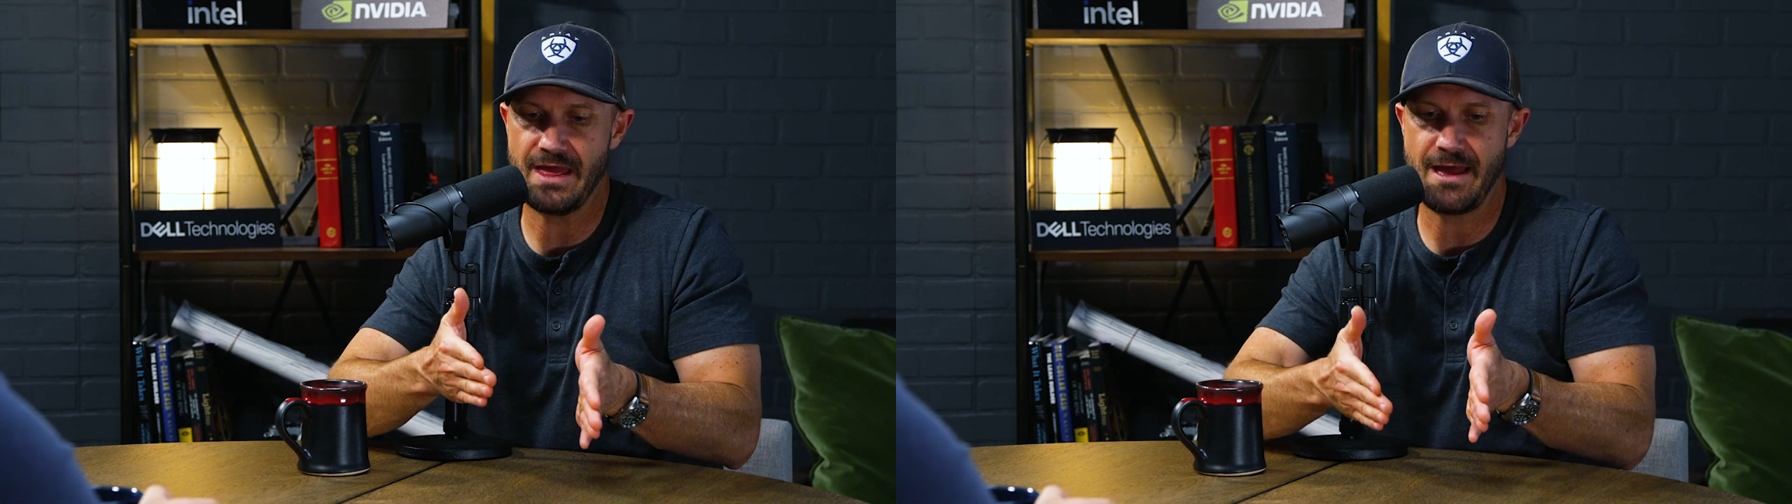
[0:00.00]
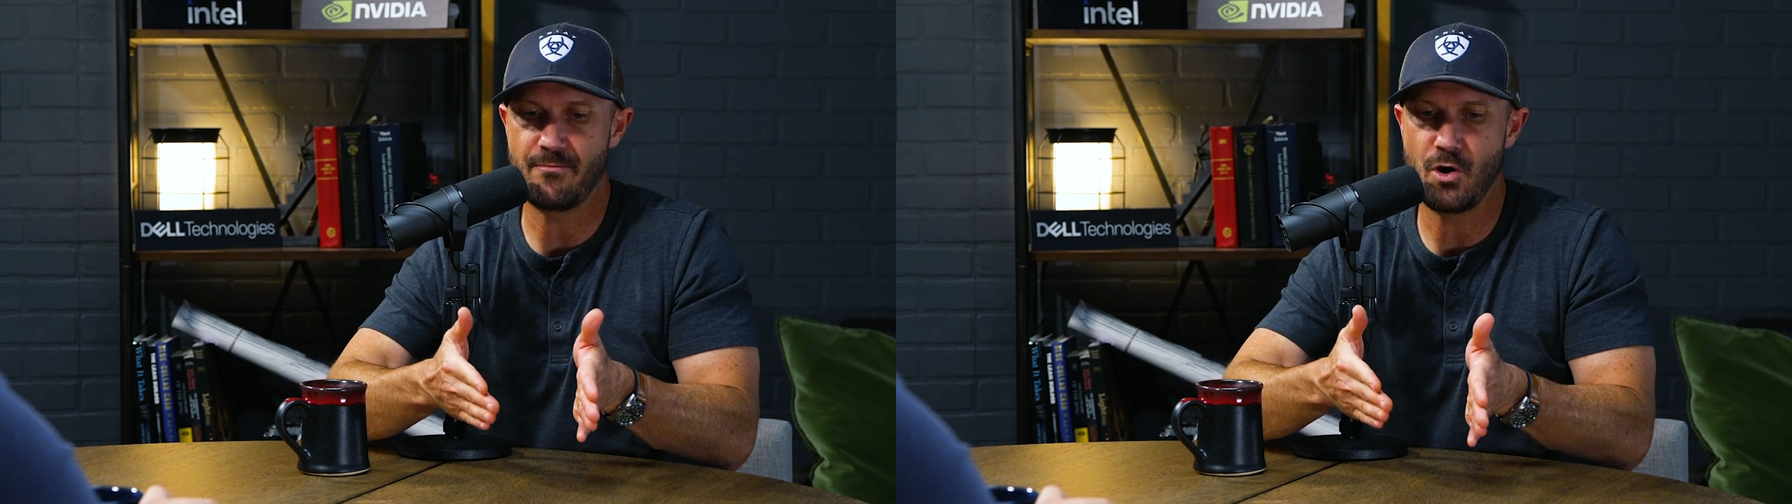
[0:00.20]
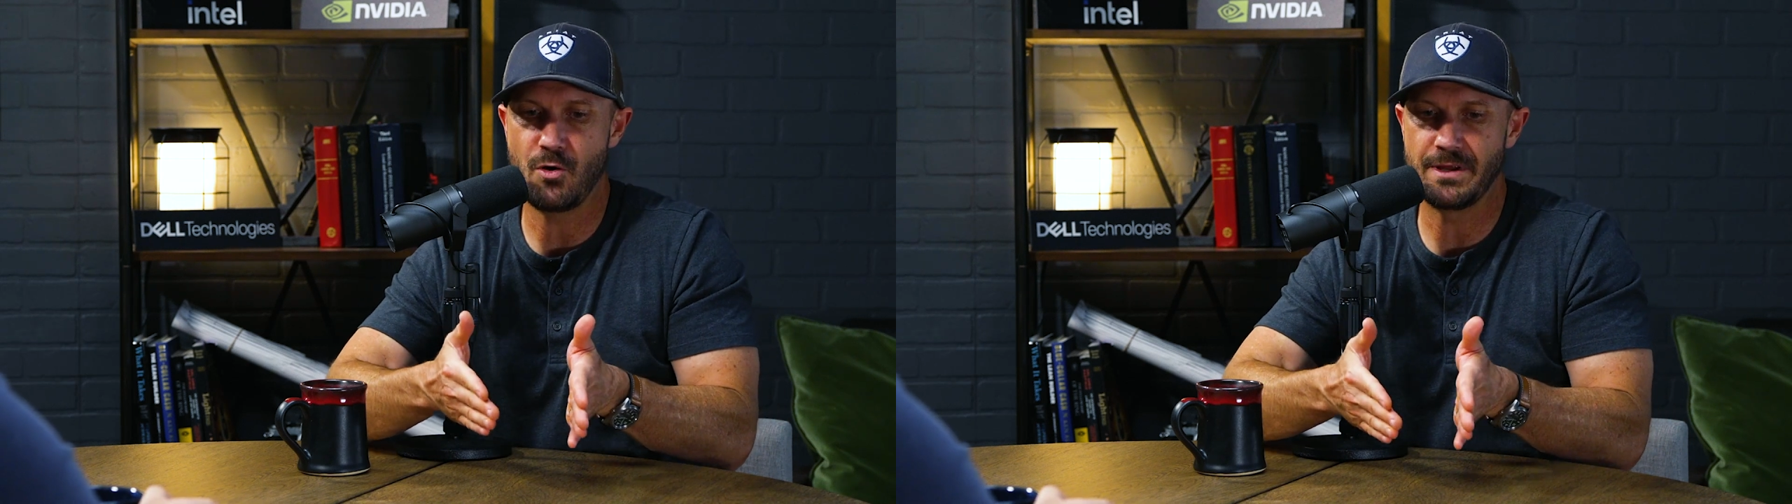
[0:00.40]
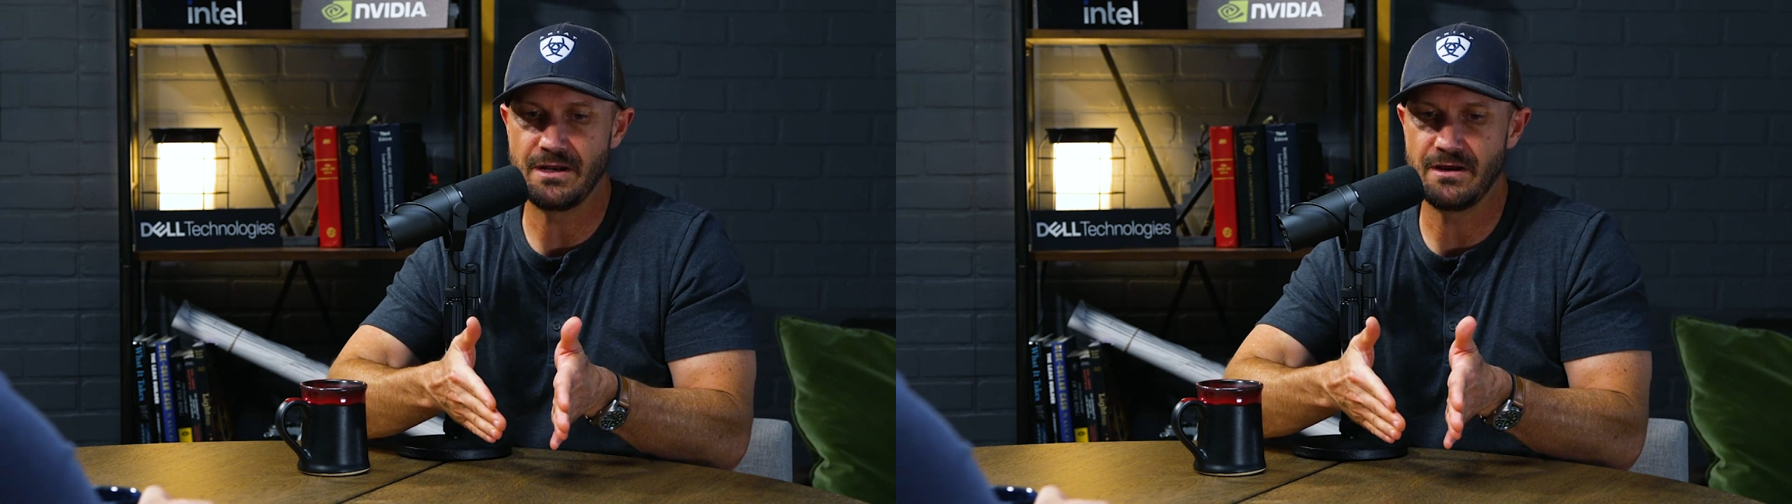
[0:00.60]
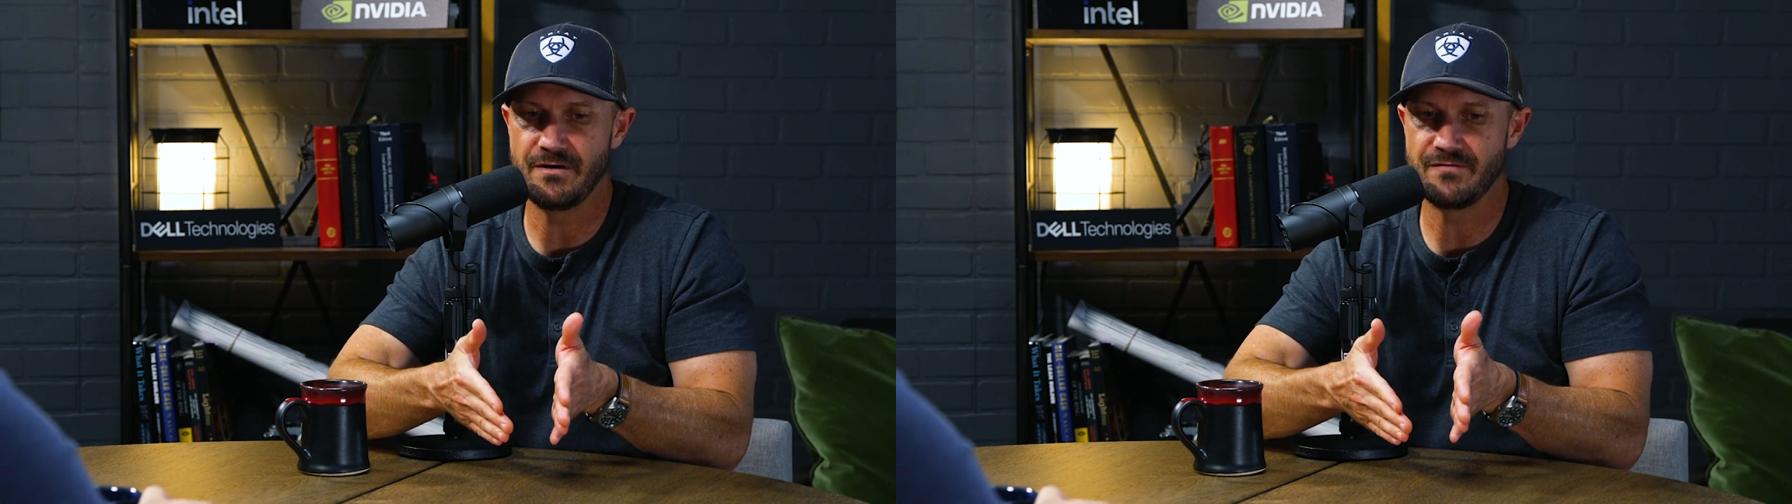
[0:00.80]
that
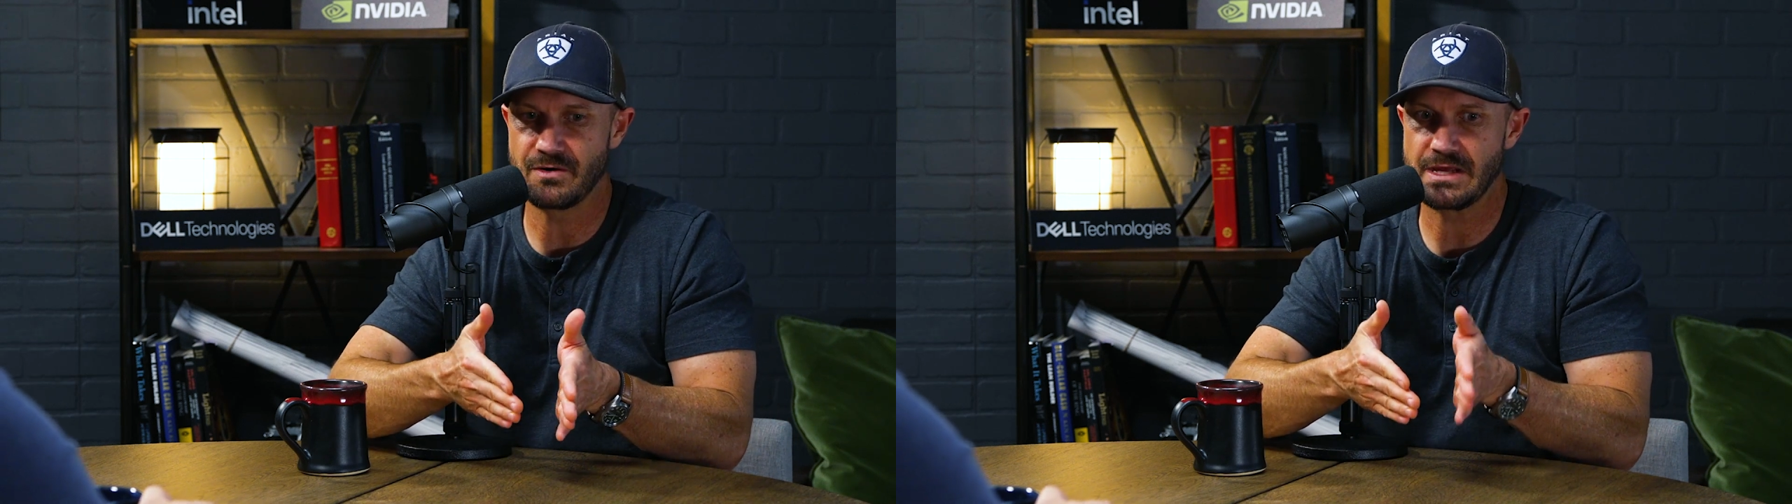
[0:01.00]
moment of,